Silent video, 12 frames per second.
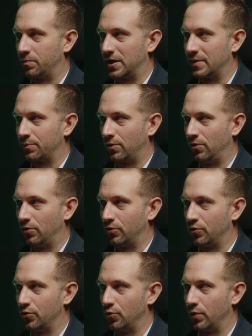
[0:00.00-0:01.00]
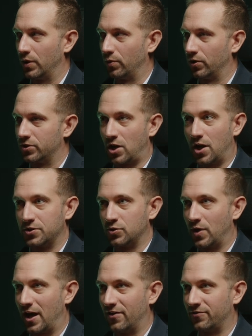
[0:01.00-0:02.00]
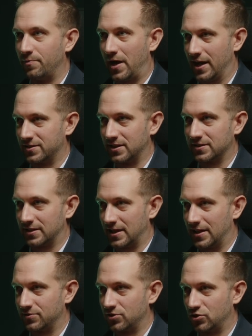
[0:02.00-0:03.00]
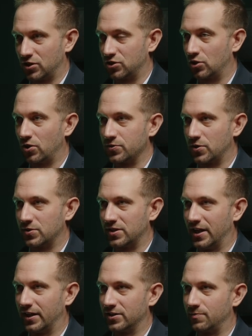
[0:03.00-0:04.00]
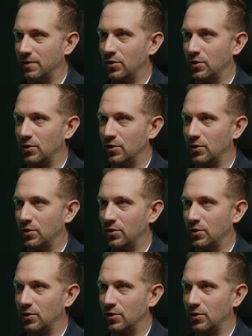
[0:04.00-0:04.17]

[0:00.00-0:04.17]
people who we were taught to have biases against just to close those things.